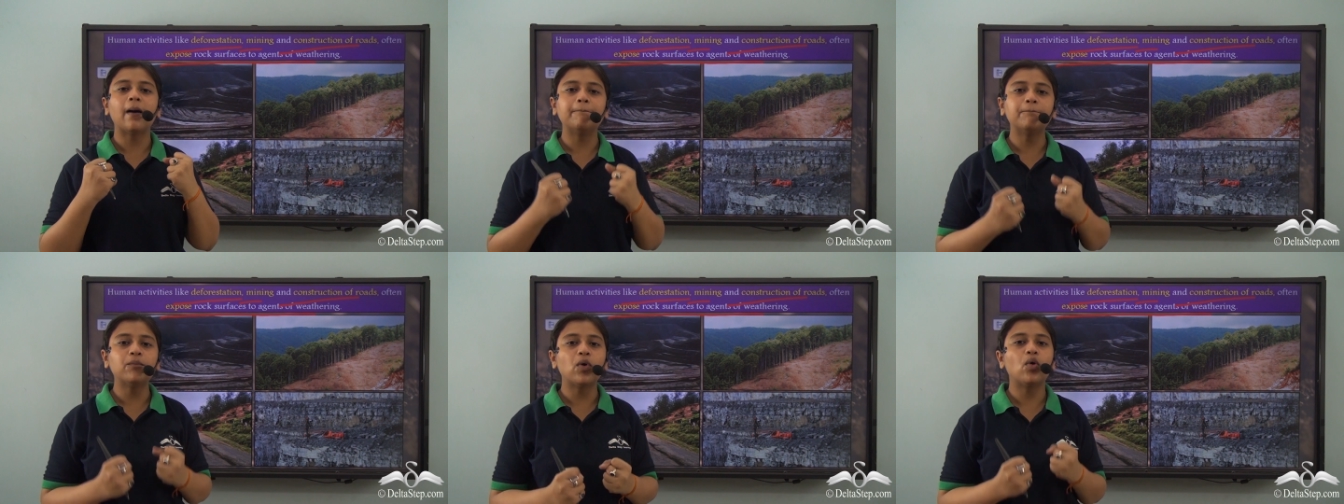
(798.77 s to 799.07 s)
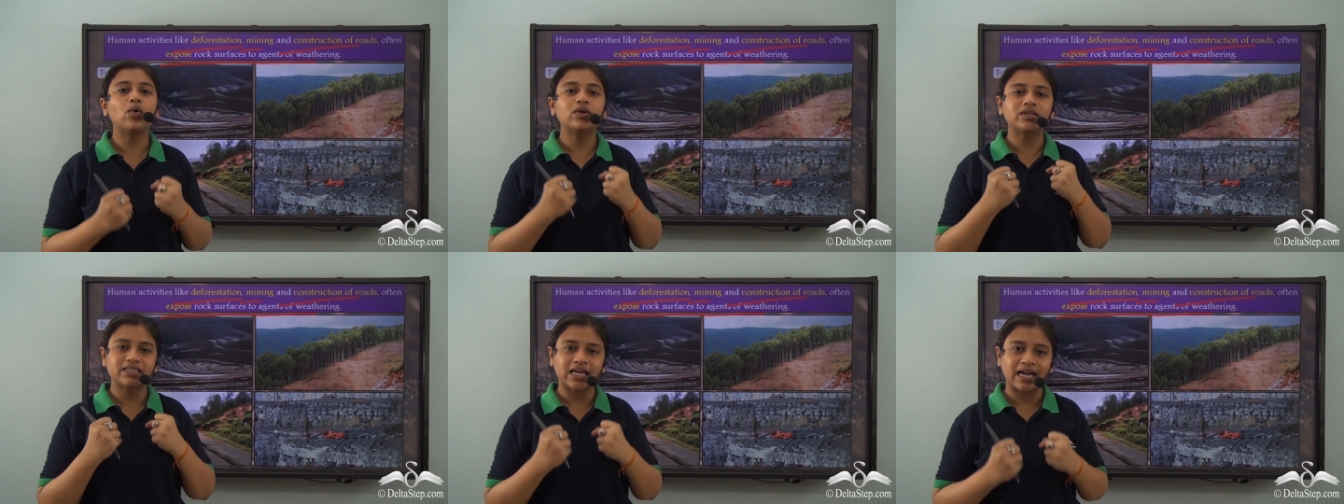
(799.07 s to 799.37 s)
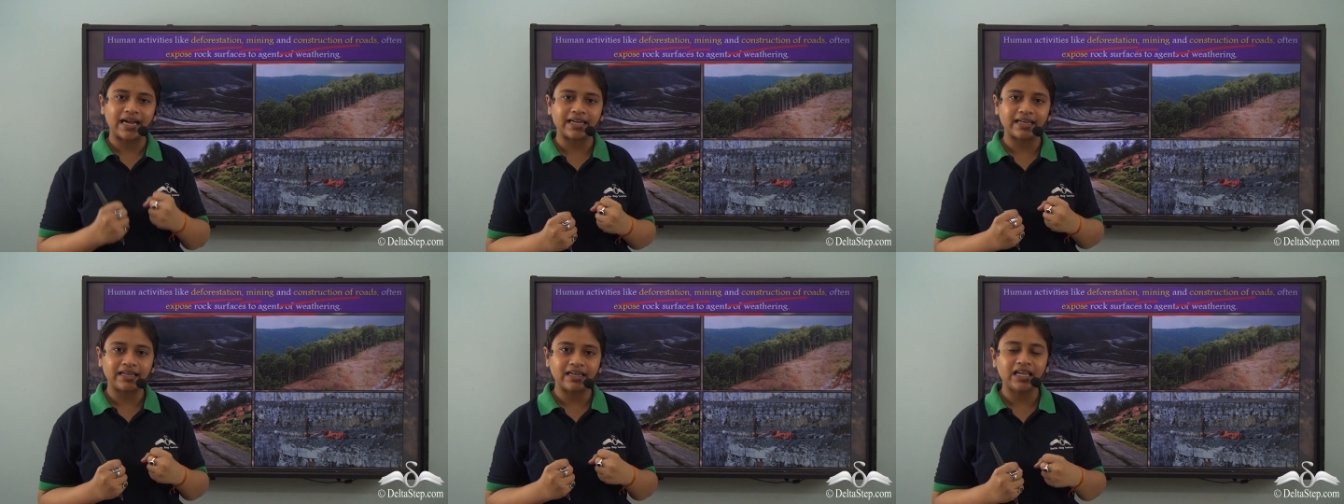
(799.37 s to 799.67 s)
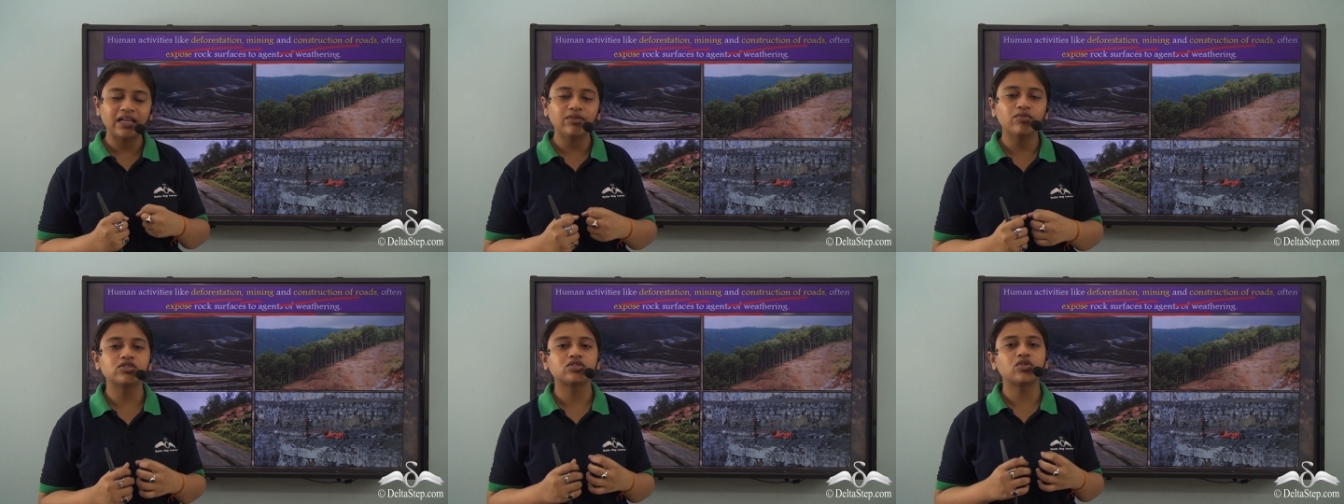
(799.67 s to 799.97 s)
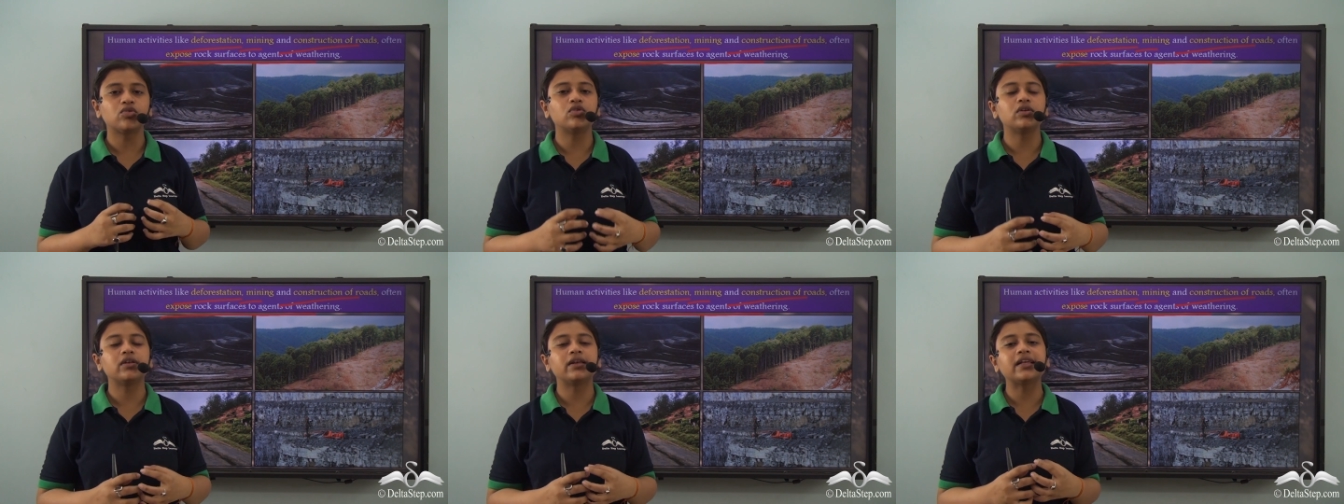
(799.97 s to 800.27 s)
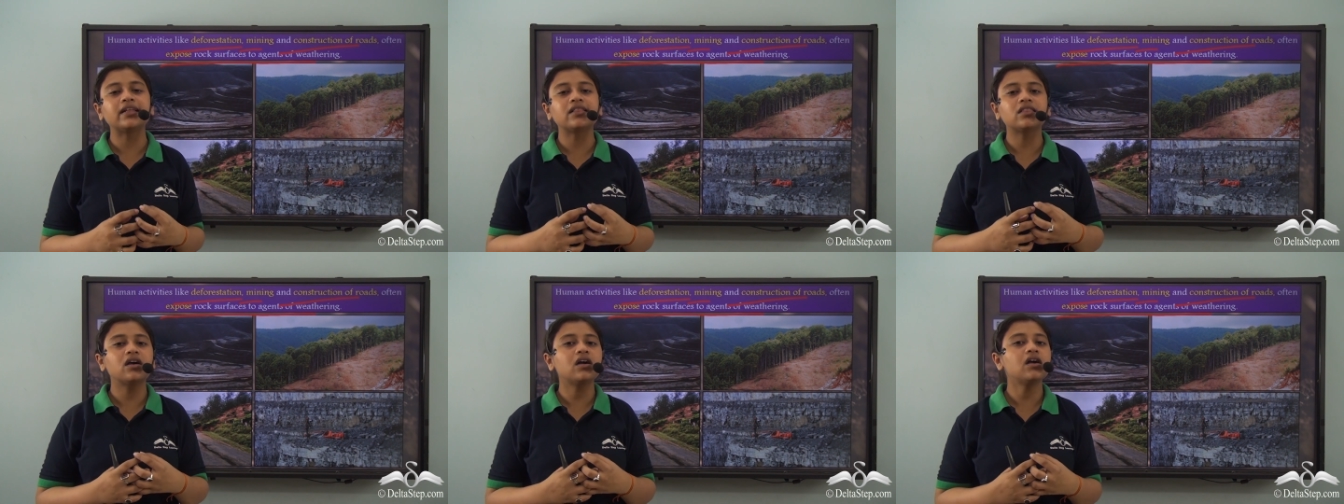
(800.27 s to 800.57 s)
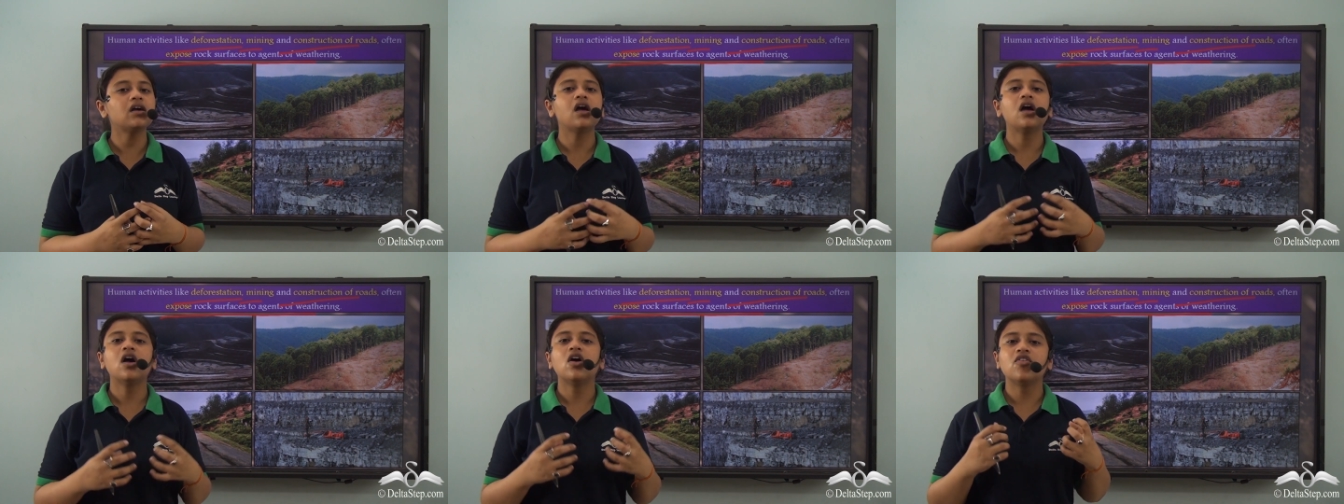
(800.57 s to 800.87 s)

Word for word: more tightly, was holding the